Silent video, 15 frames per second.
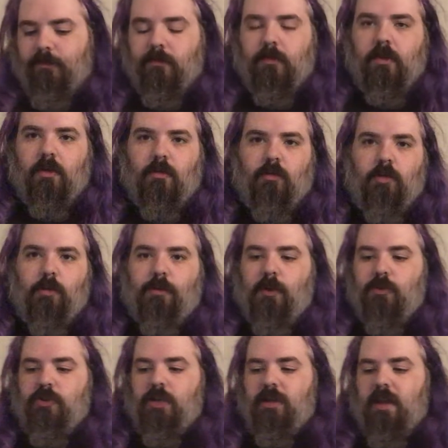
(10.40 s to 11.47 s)
So we're
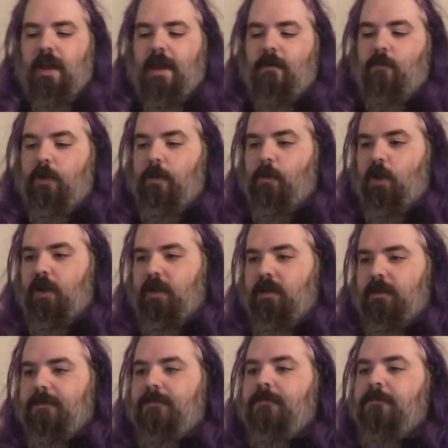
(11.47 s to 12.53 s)
approaching the halfway
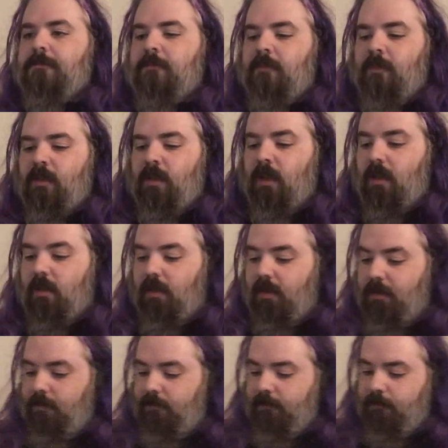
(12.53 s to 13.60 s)
mark.
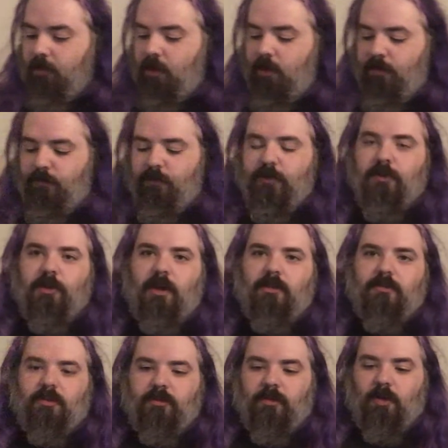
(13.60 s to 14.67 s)
Hopefully you
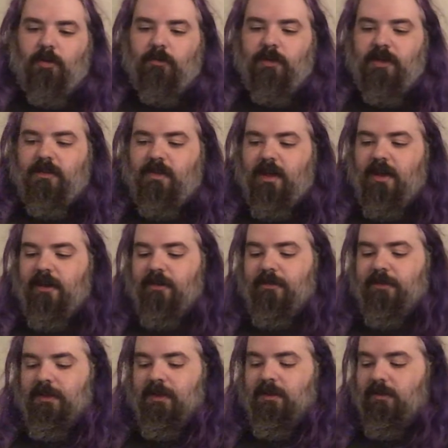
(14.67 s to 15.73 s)
guys aren't already tired
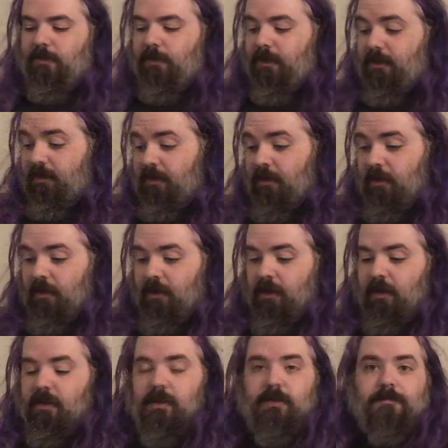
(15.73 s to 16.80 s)
of these, but
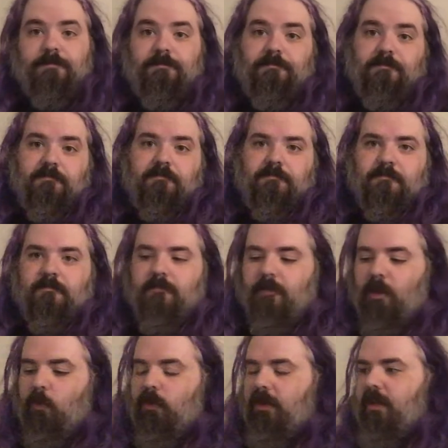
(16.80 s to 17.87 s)

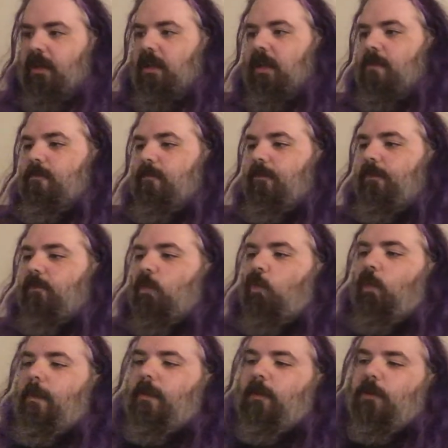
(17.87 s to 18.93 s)
we're going to keep
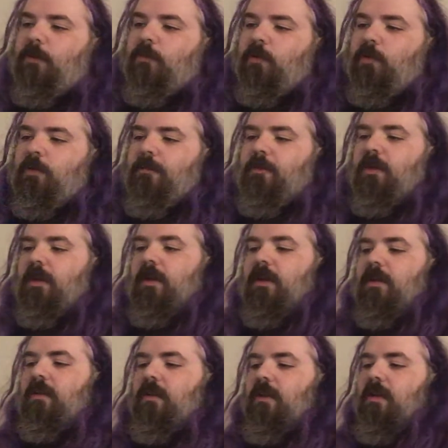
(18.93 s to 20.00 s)
whipping through them
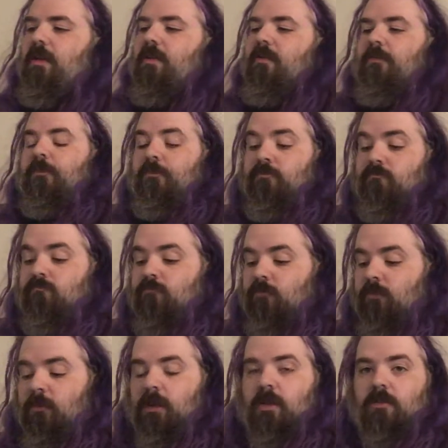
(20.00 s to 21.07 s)
and
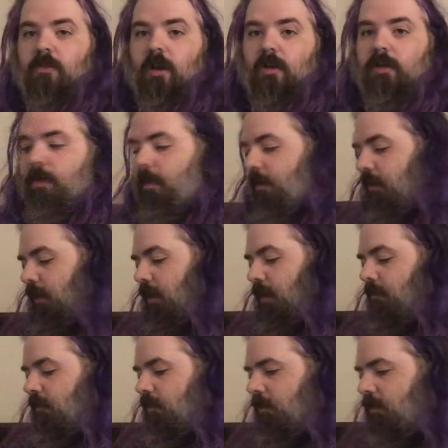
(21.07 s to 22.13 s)
talking about the
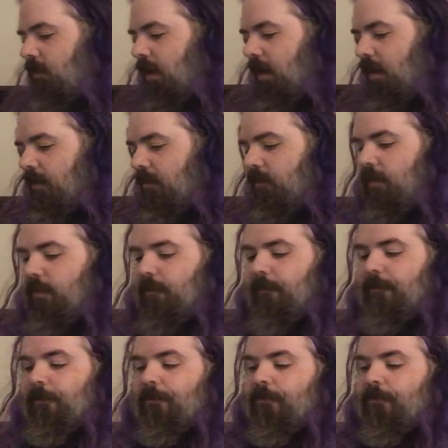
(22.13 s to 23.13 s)
games inside. So,